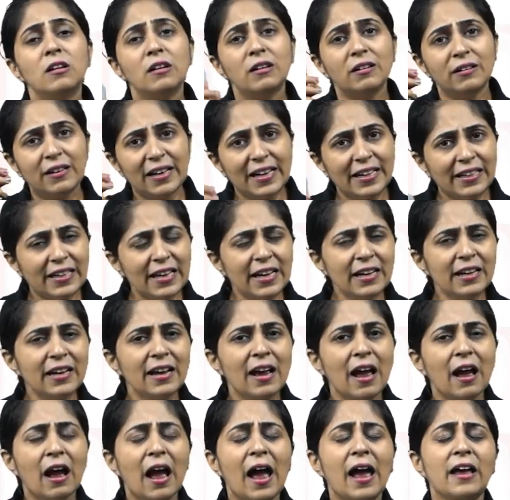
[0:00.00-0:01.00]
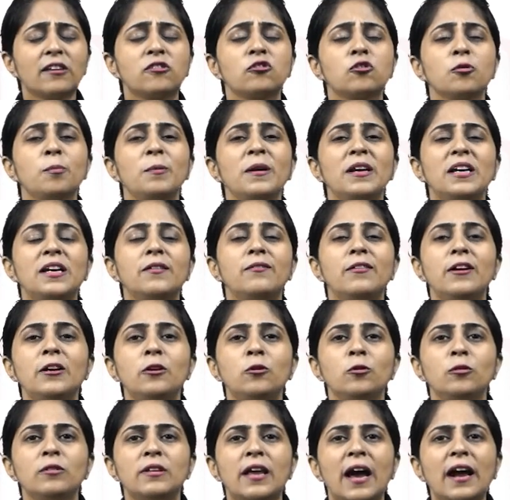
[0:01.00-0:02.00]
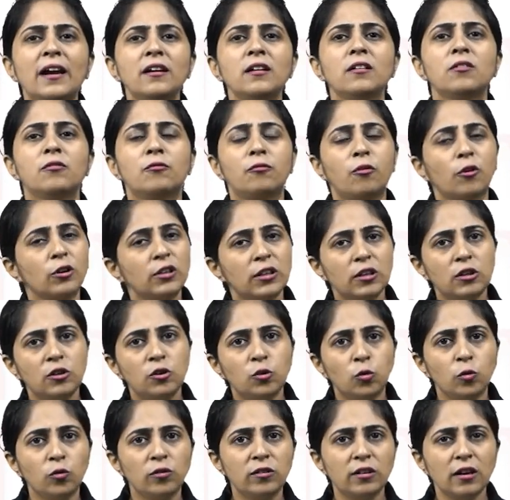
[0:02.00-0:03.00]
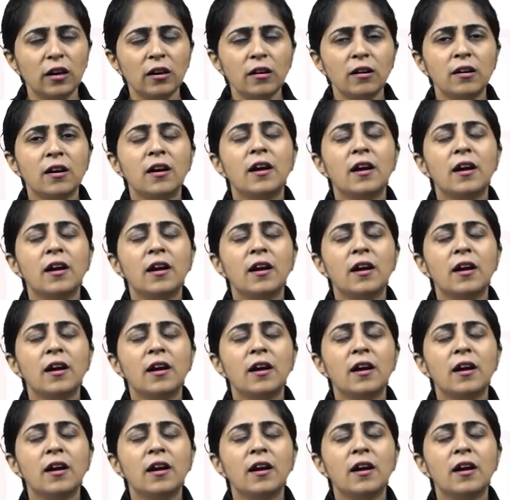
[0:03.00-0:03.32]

rating has to be given to that for the user,